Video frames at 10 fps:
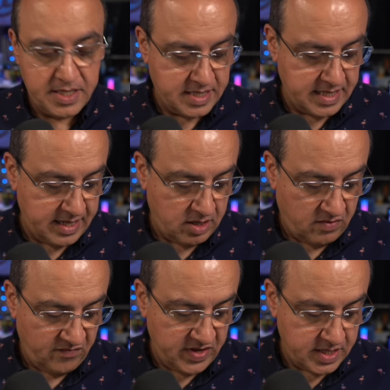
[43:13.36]
see
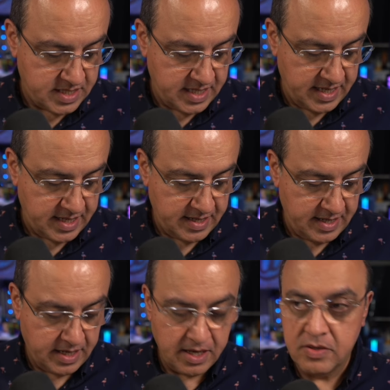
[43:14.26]
obvious here,
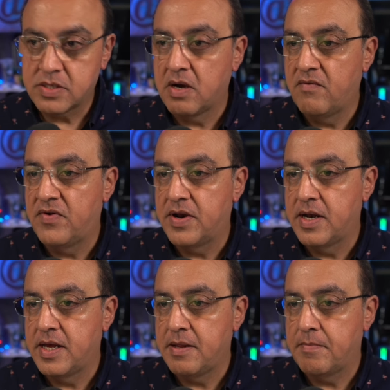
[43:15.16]
he goes
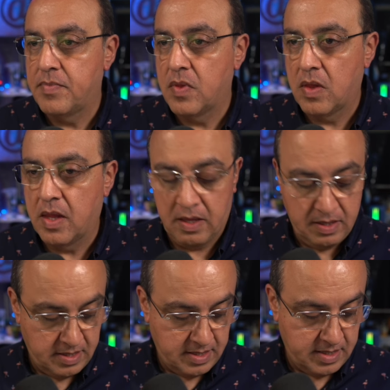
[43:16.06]
confidently.
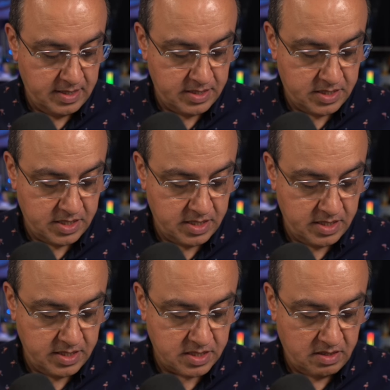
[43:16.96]
Let's
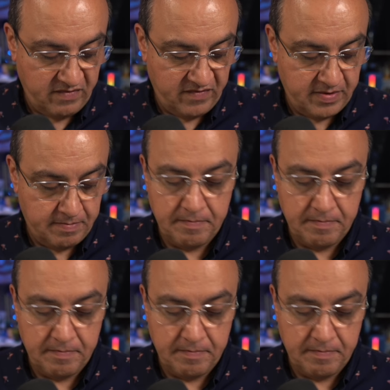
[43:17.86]
turn this off.